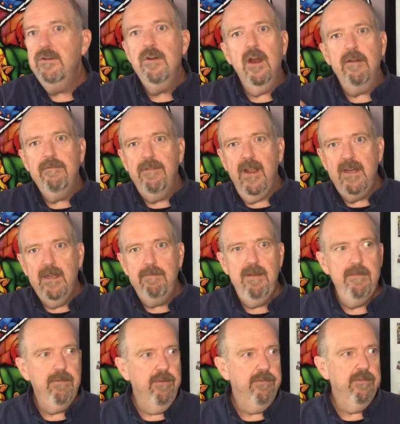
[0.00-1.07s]
aren't finding
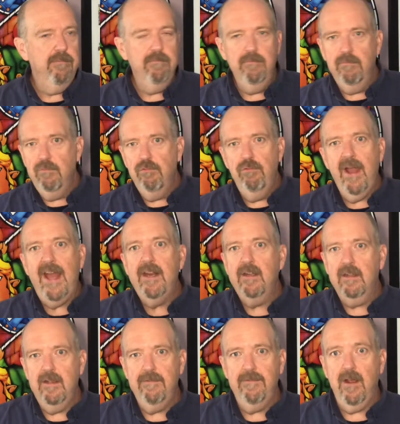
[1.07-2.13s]
people from
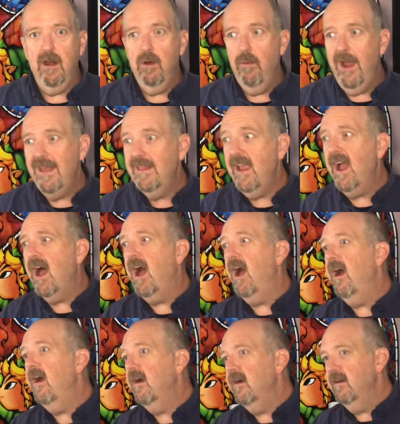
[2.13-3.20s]
radically far away. They
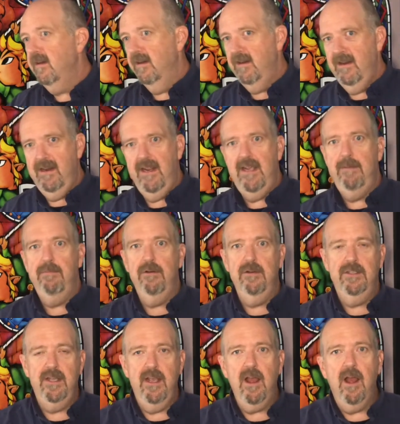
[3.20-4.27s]
are neighbors.
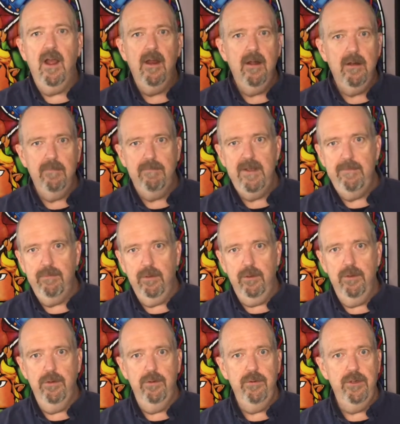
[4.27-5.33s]
They are people
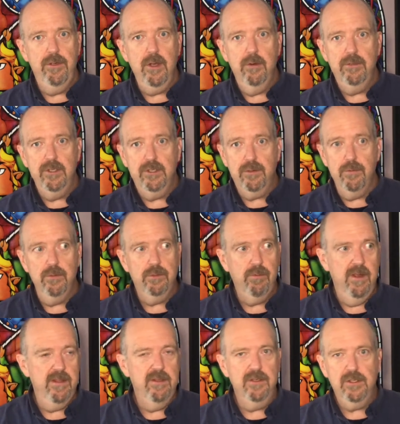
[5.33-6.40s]
who you go to schools
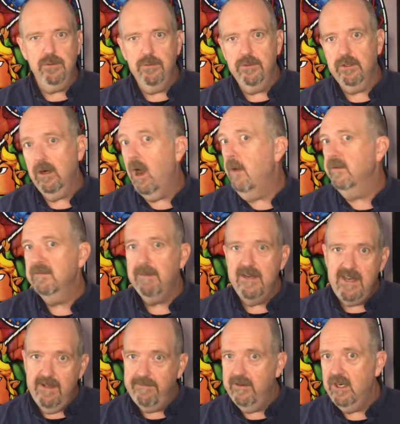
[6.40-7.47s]
with, and schools are almost by
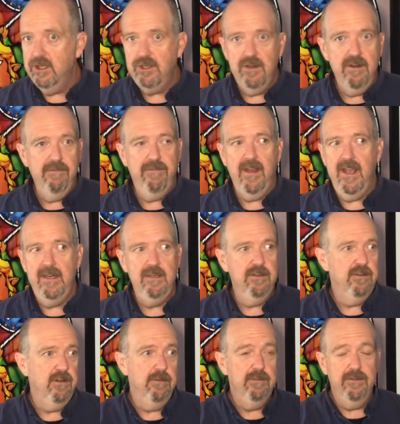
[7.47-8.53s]
definition defined in
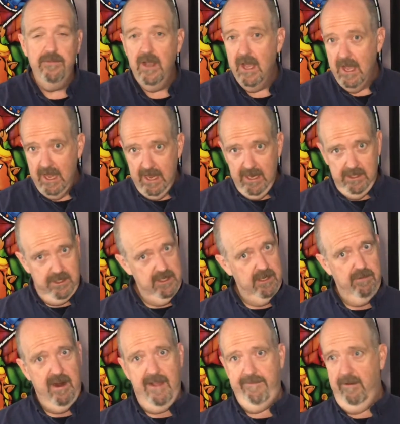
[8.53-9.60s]
terms of
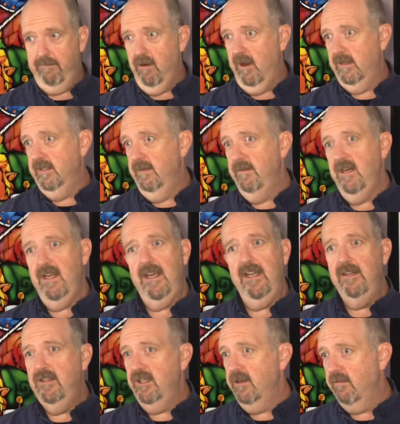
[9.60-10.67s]
geographic proximity,
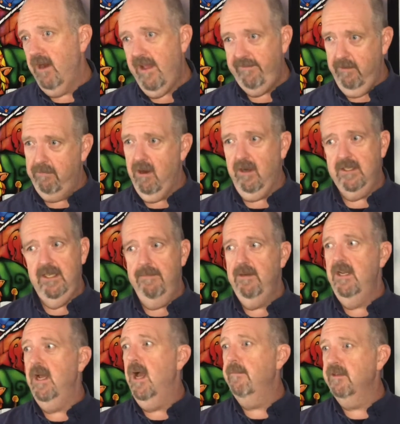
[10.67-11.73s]
and geographic
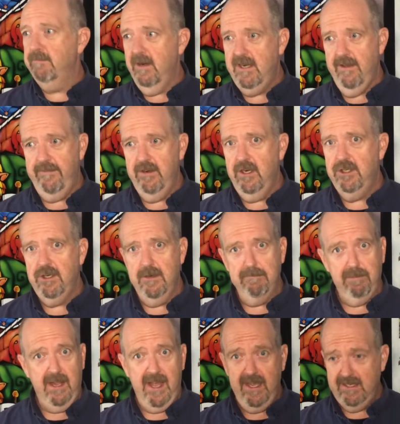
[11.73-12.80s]
proximity almost by definition
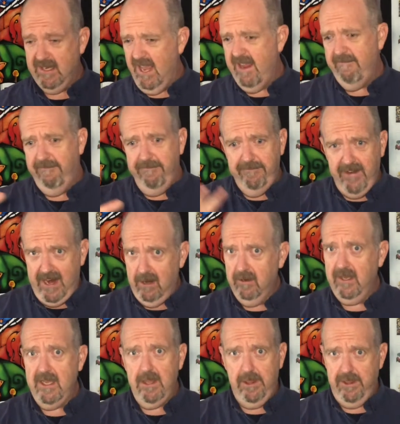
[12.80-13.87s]
implies a
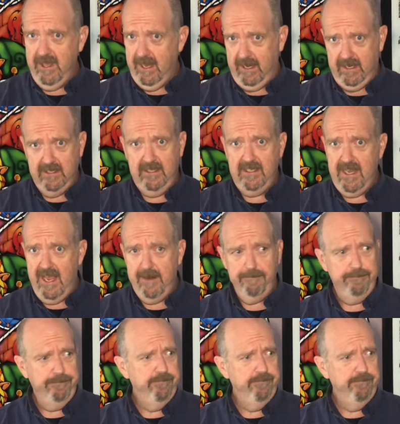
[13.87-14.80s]
fairly thick set